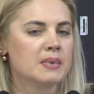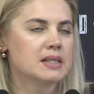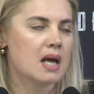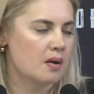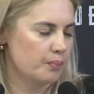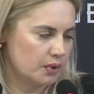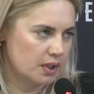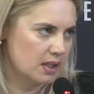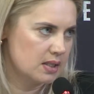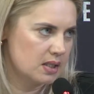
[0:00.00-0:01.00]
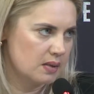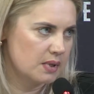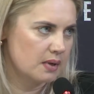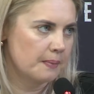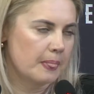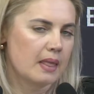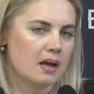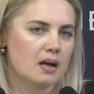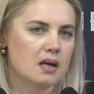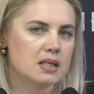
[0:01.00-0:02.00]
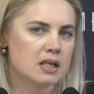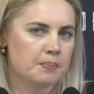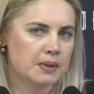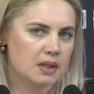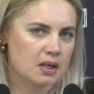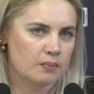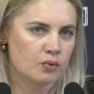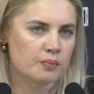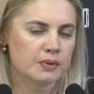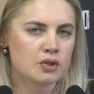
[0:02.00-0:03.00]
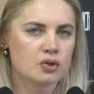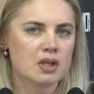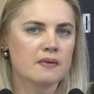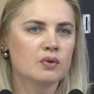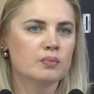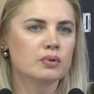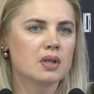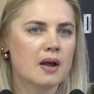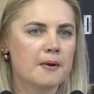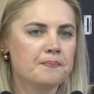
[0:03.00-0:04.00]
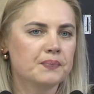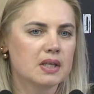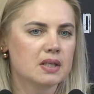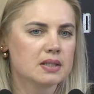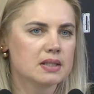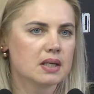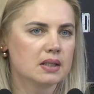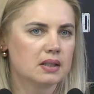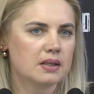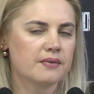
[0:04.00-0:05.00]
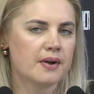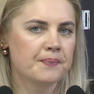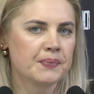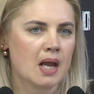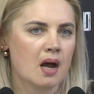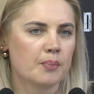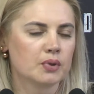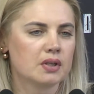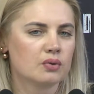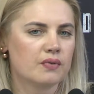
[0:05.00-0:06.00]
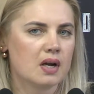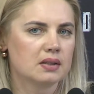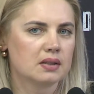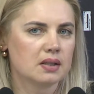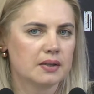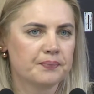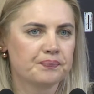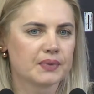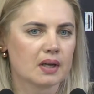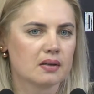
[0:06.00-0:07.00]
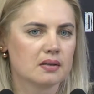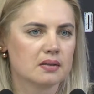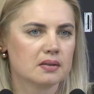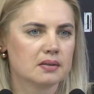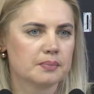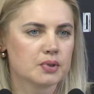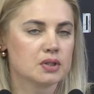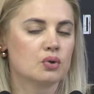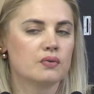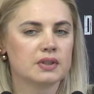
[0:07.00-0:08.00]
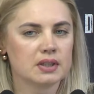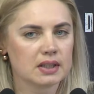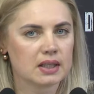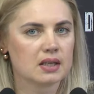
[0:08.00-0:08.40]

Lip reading: because, for example, a mother can lost her husband because he was killed in the hostilities zone.